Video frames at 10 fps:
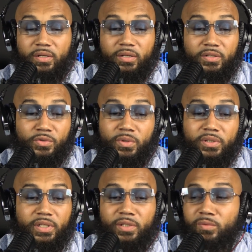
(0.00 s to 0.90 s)
Nigga, you can
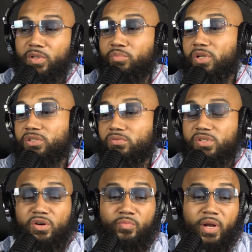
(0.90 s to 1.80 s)
literally meet your
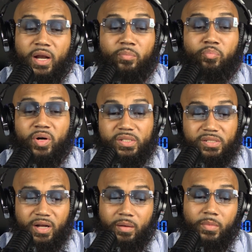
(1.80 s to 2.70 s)
soulmate at a bus
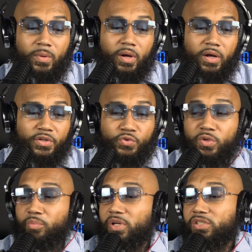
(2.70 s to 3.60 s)
stop. You
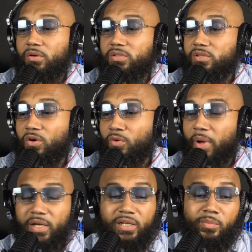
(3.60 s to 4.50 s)
can meet your
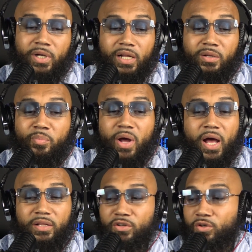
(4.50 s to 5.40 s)
soulmate coming out the
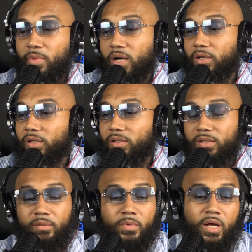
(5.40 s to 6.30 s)
bathroom at a
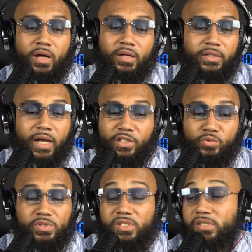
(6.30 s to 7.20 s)
club. Like,
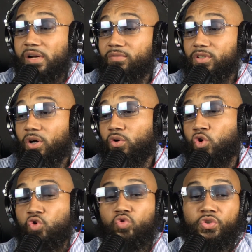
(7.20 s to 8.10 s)
you just never know
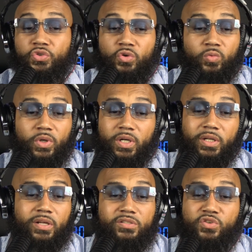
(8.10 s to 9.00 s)
who you'll run
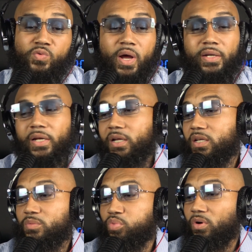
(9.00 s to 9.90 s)
into at
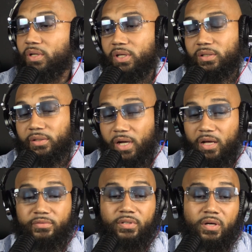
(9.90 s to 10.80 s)
any point in
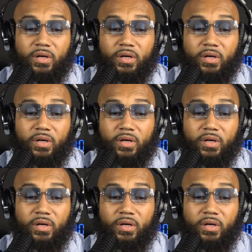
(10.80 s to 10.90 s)
life.